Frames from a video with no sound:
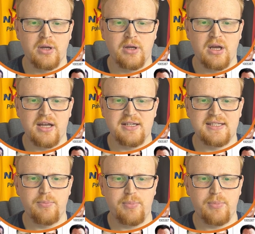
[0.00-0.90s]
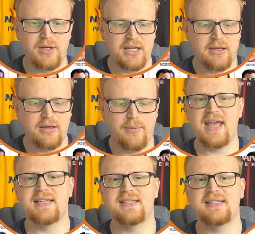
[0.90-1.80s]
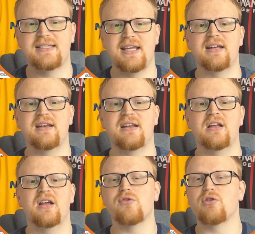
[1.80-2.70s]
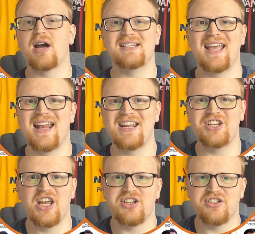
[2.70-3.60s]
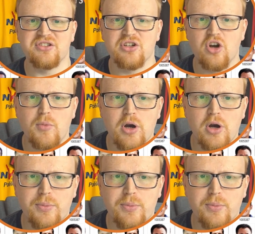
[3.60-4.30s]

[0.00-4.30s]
and simply paste in, overwriting any changes that come up.